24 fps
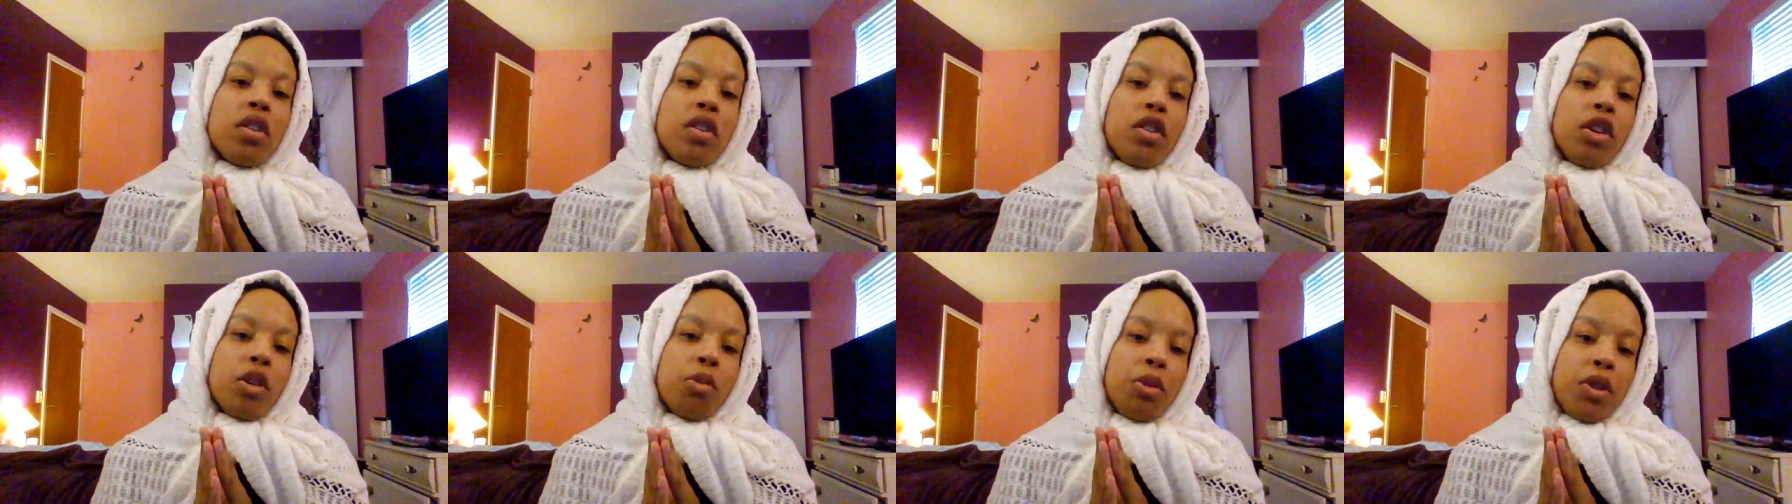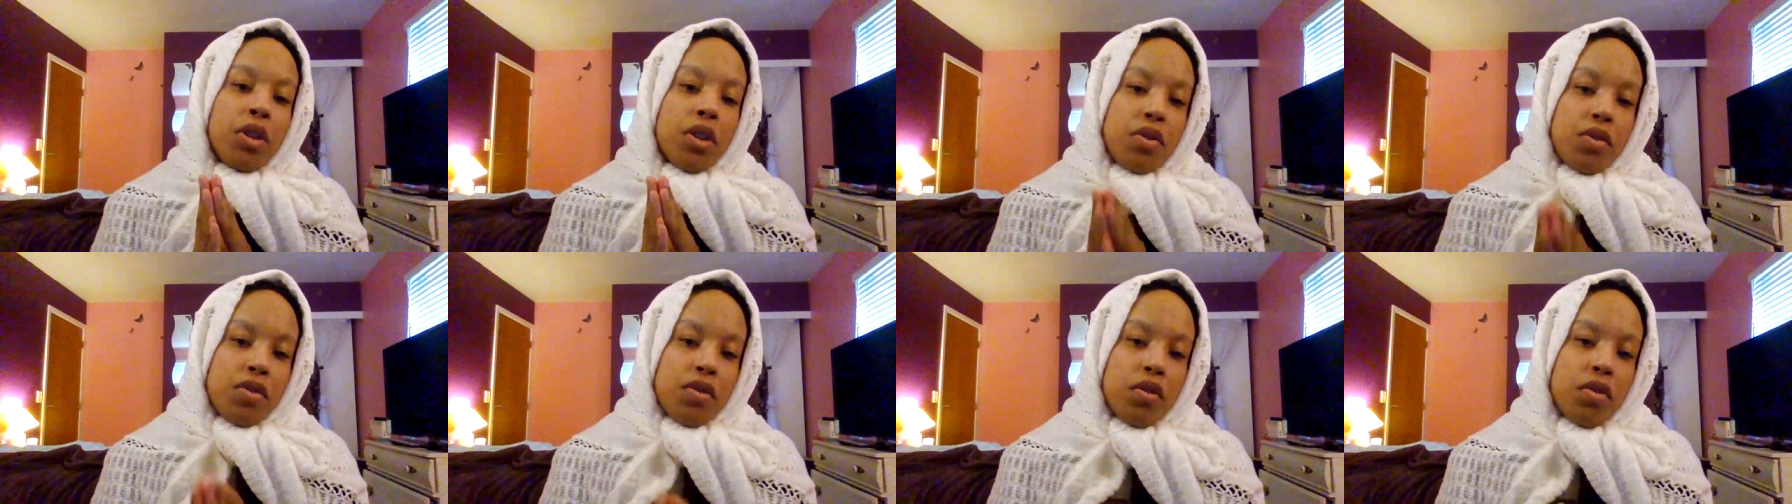
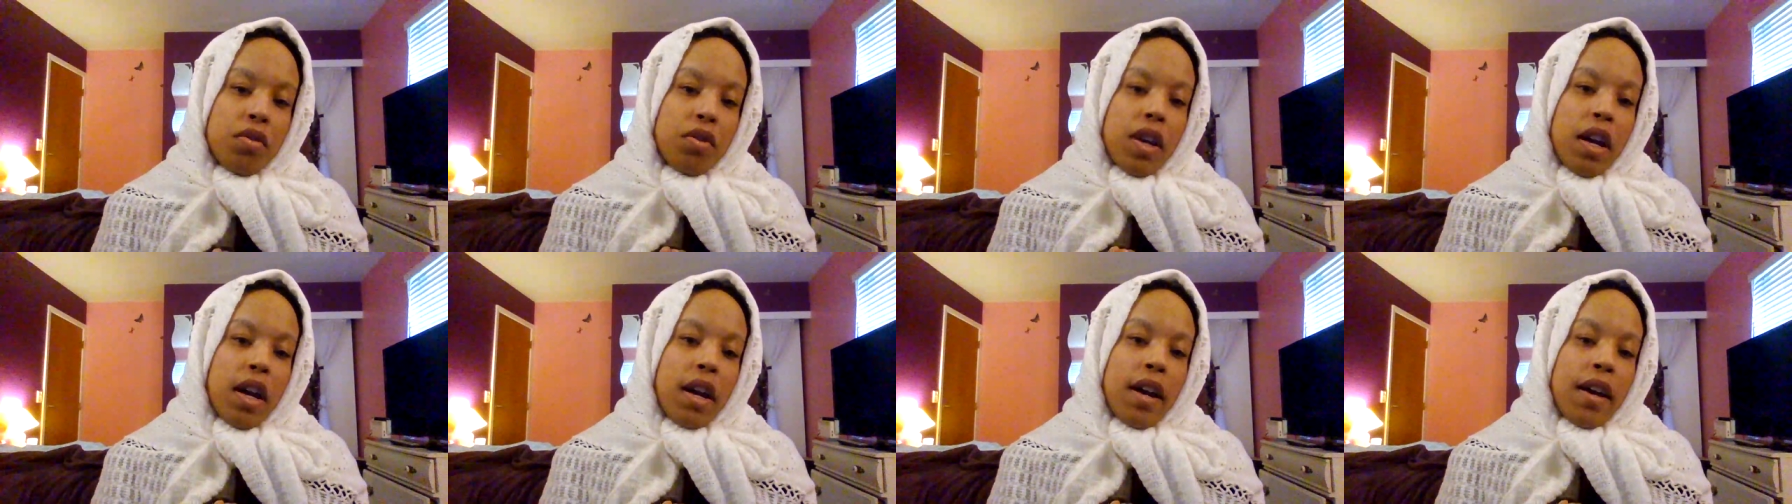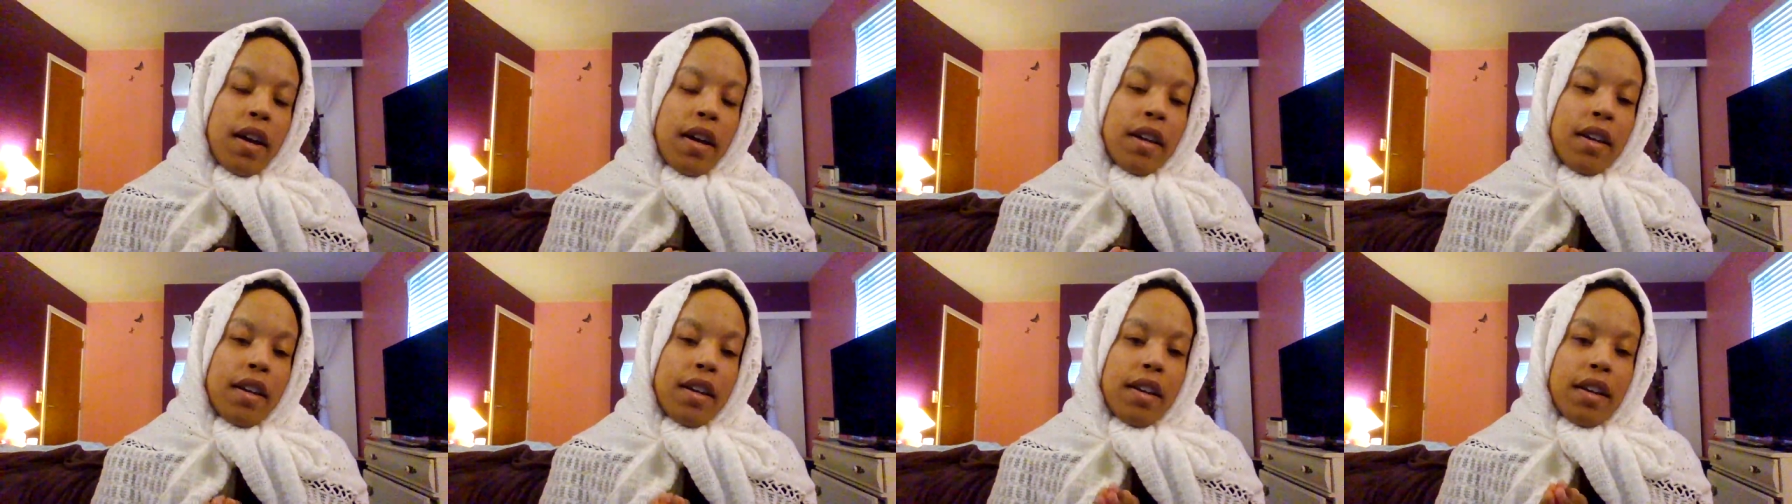Yomi no
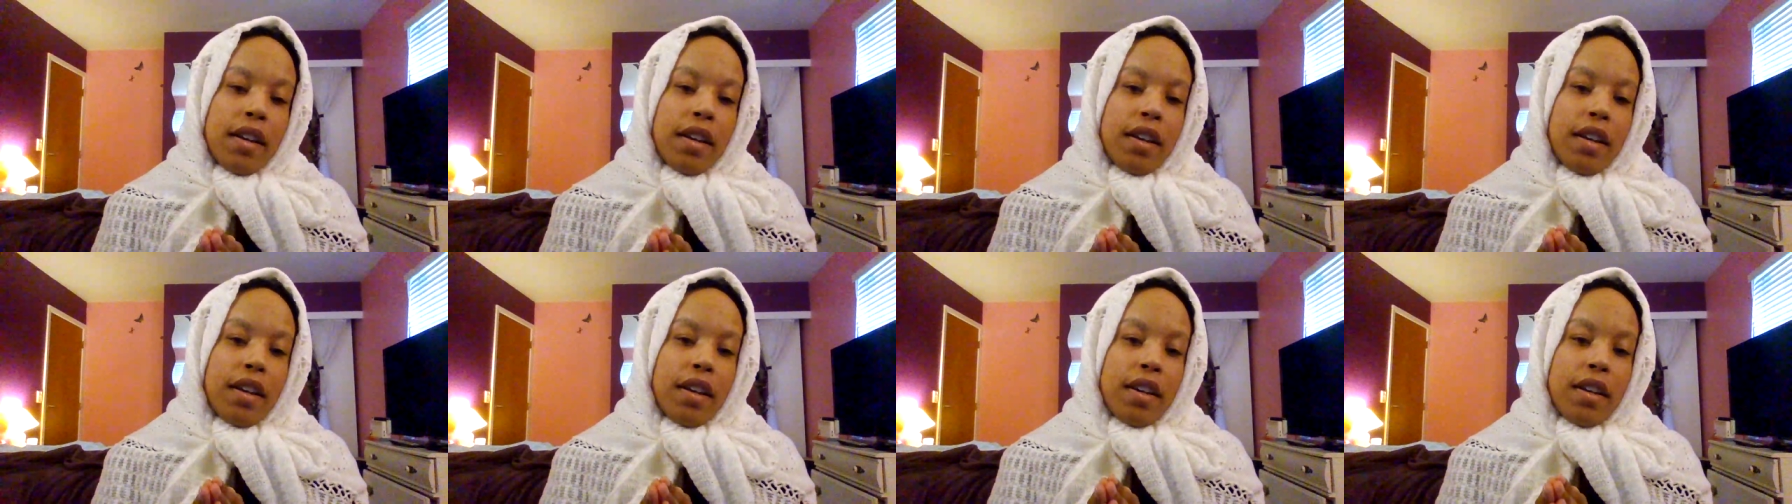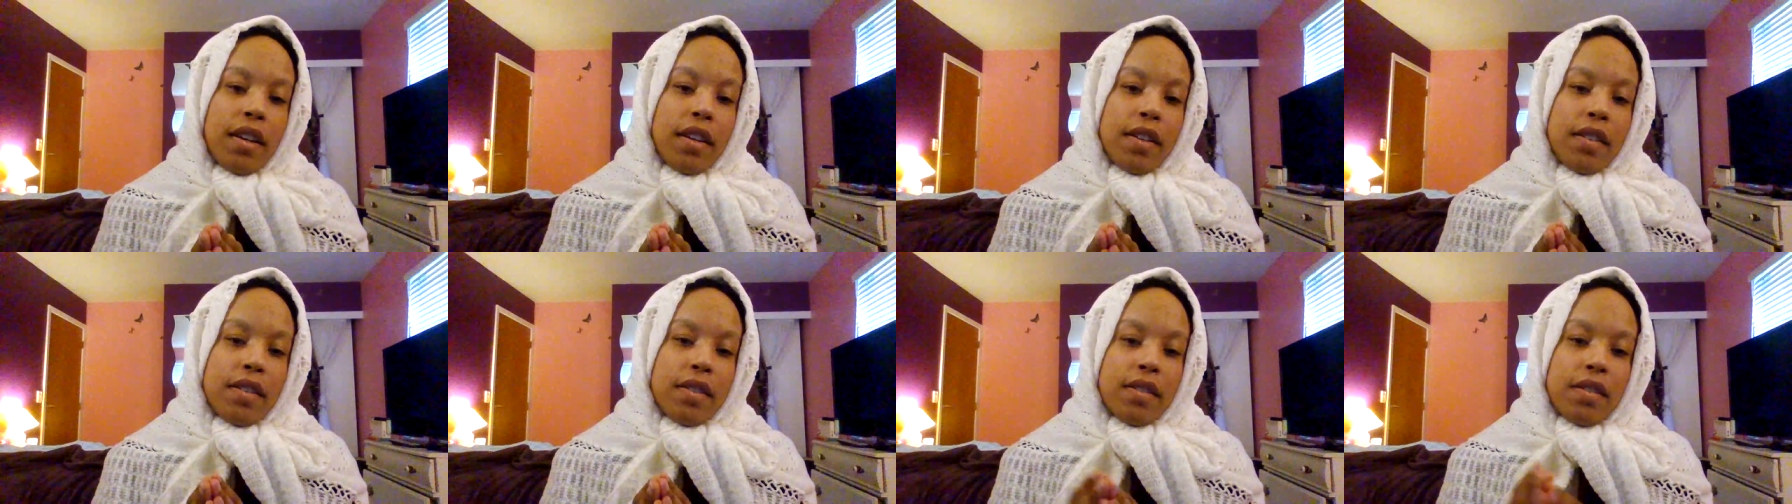Tsugai
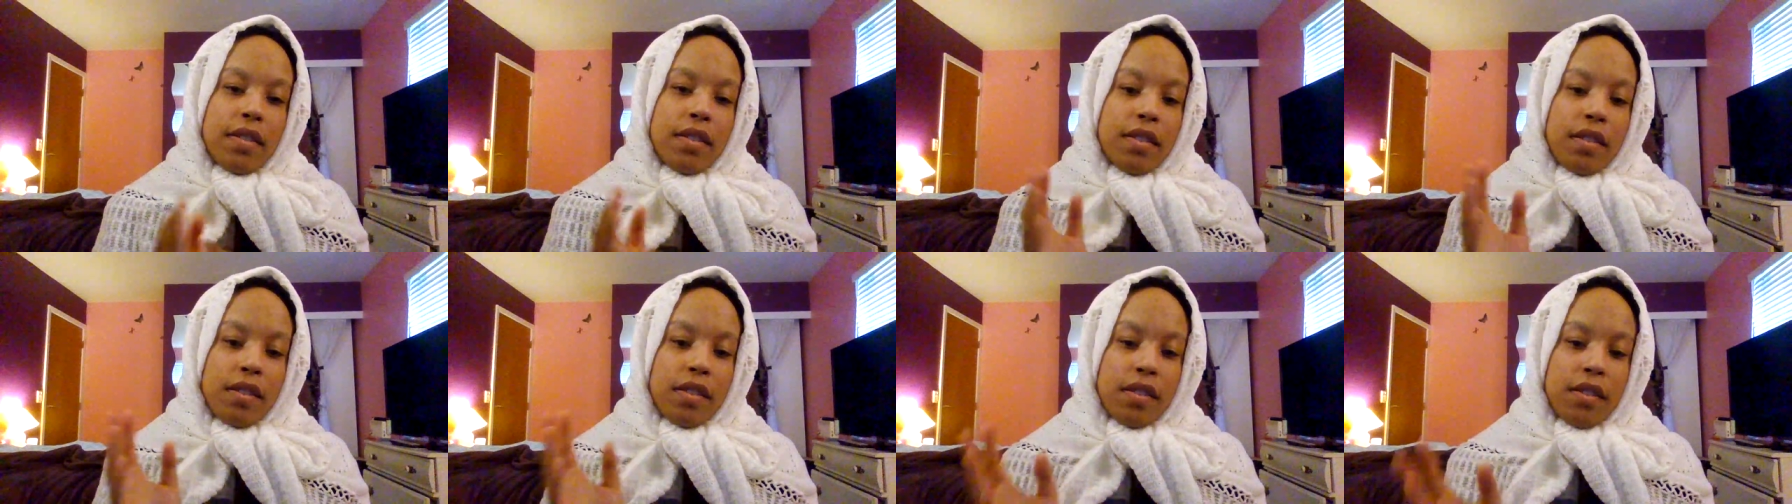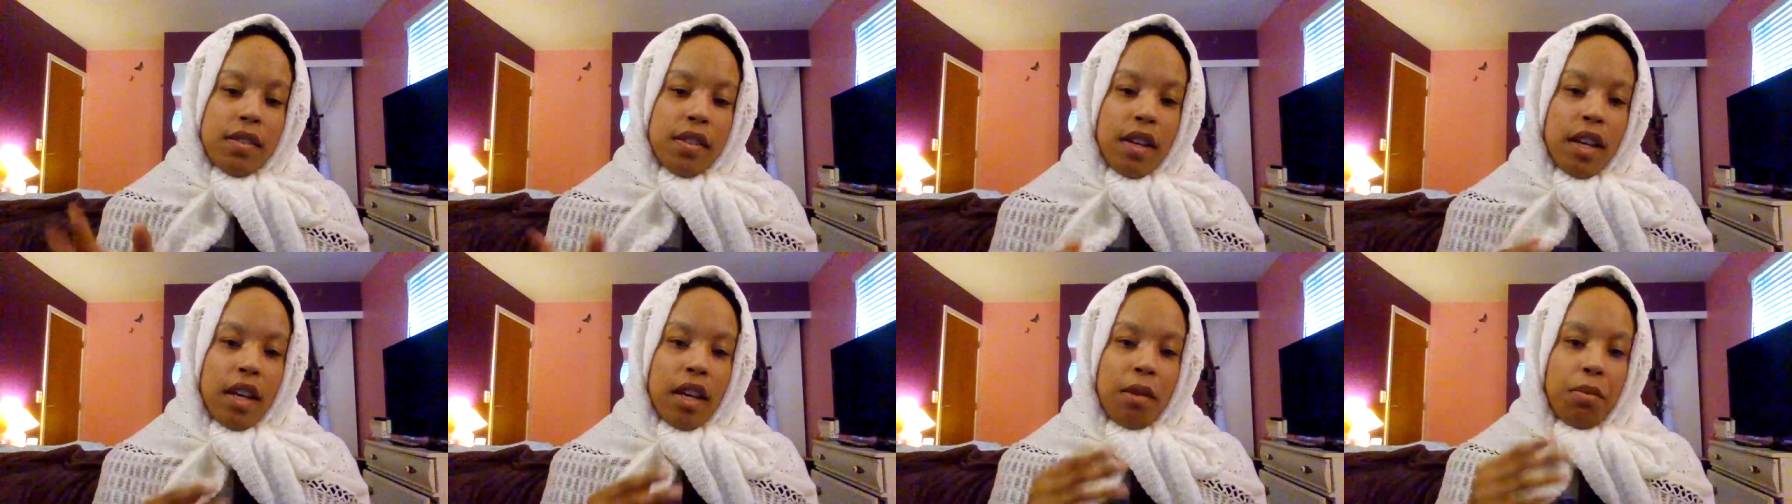is the
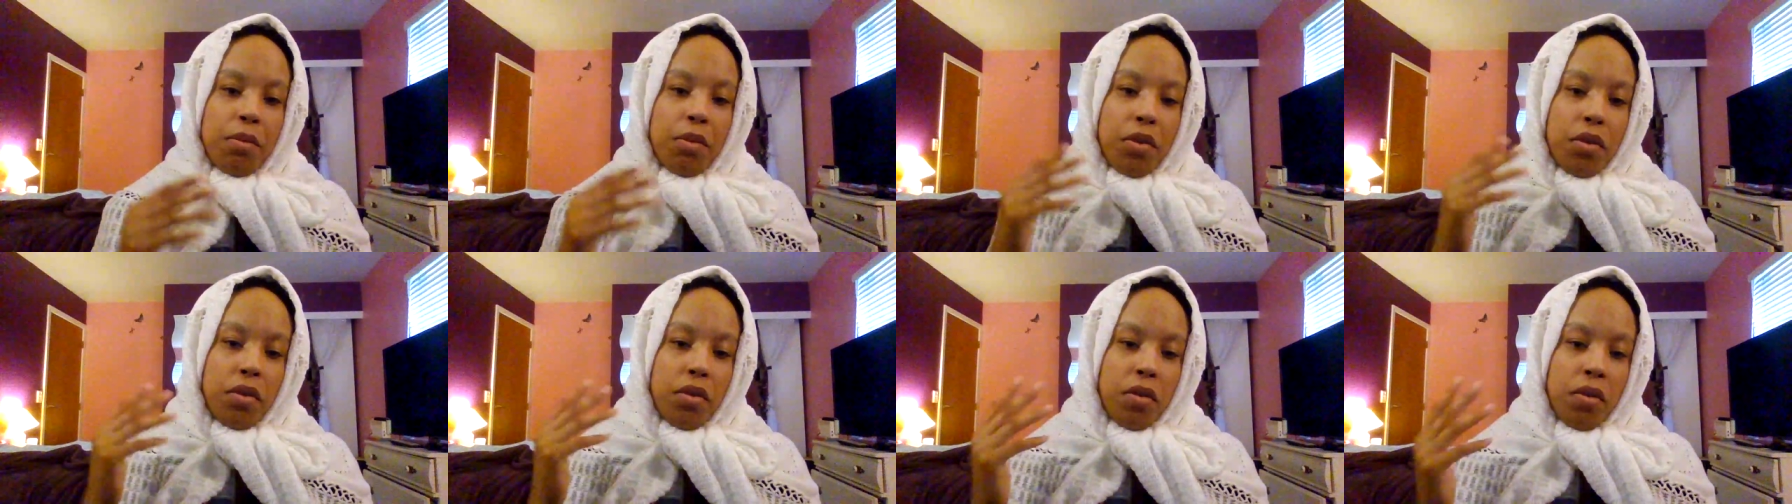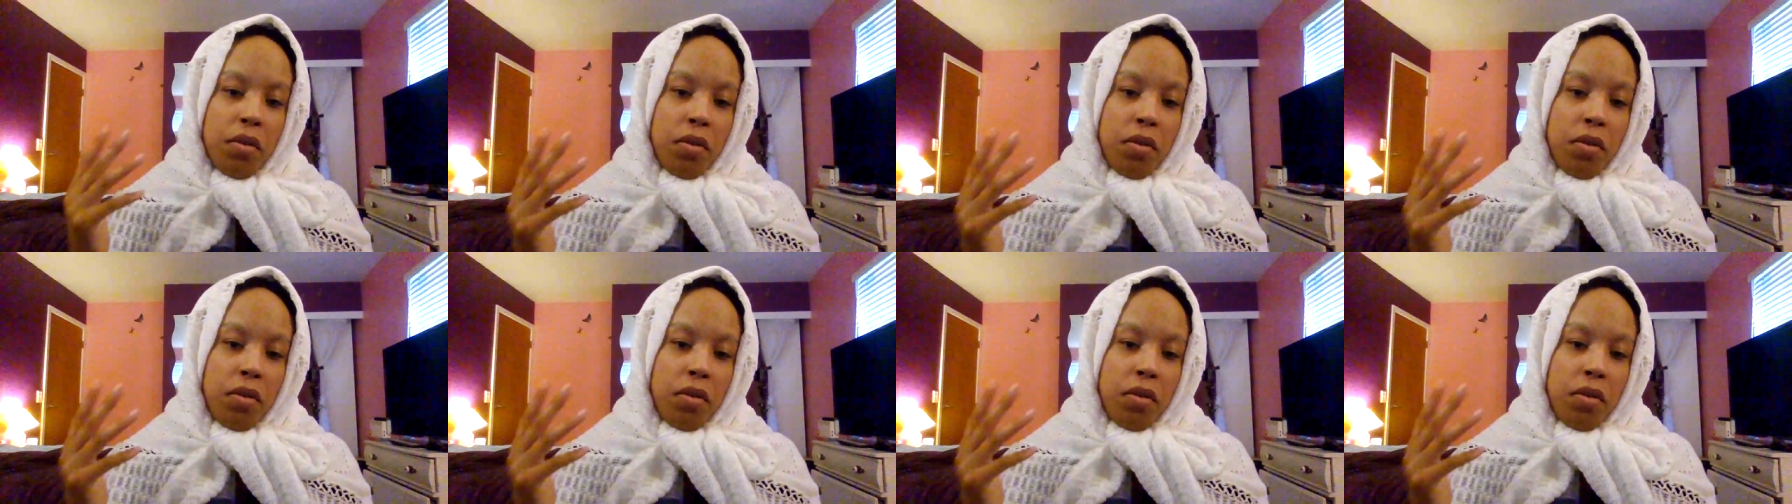same